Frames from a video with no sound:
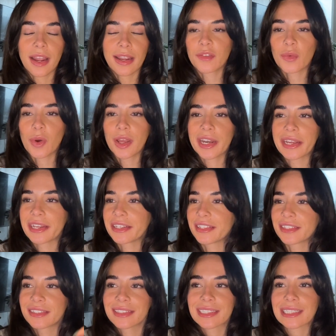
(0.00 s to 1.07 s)
I want to
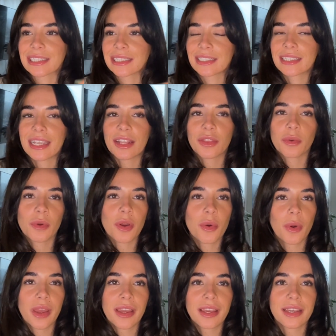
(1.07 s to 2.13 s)
get through it quick